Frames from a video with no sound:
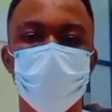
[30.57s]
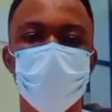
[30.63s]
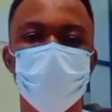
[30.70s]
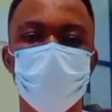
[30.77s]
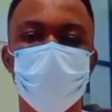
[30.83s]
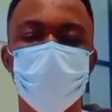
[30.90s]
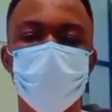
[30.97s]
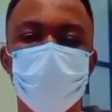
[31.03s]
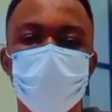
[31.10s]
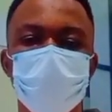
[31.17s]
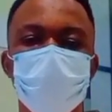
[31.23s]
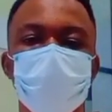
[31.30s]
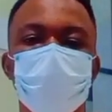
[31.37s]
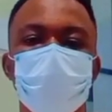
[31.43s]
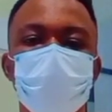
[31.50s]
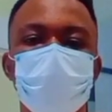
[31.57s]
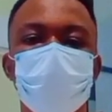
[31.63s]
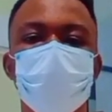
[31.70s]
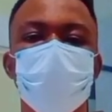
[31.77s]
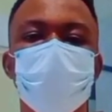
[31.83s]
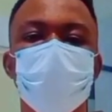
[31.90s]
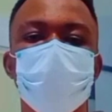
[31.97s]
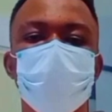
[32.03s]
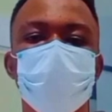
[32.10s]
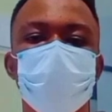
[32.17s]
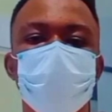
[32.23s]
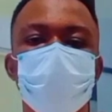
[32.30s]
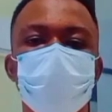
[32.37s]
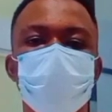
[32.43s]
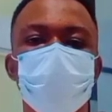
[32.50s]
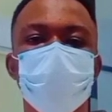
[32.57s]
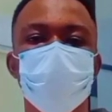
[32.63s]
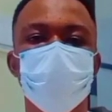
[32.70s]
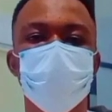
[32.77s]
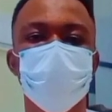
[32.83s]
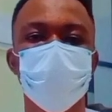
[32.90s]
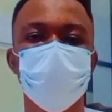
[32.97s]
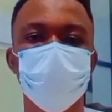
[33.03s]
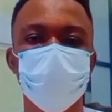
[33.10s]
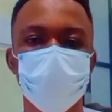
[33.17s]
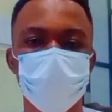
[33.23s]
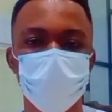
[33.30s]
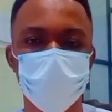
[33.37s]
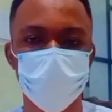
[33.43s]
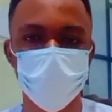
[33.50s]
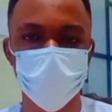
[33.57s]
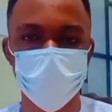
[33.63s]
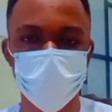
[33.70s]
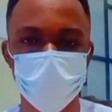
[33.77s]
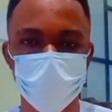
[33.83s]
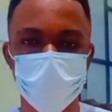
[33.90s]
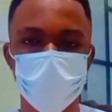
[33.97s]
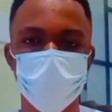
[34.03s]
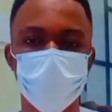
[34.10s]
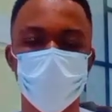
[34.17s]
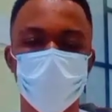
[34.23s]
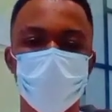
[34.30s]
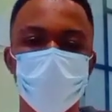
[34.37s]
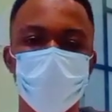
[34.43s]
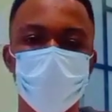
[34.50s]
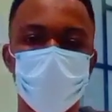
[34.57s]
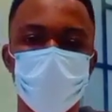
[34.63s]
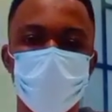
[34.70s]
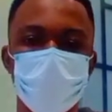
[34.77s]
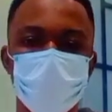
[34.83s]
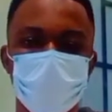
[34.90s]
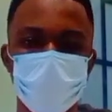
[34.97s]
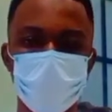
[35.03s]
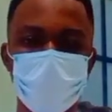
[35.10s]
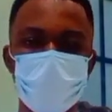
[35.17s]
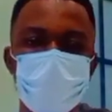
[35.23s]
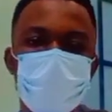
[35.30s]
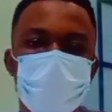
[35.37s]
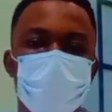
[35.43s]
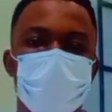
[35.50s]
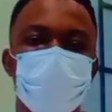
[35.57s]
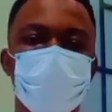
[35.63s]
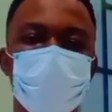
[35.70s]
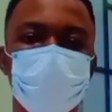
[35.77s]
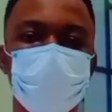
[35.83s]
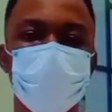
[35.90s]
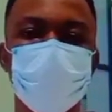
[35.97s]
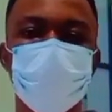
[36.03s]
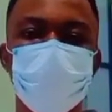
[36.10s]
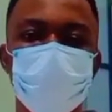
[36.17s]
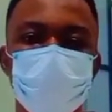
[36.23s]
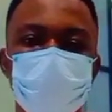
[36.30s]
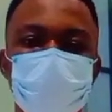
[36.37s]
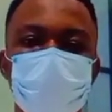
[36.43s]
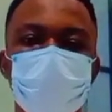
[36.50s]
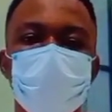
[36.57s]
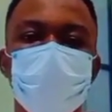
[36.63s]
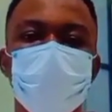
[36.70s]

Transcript: And I wouldn't say it's limited just overall, but it's a little limited compared to your other side. Okay. So we're going to do the opposite way on this side.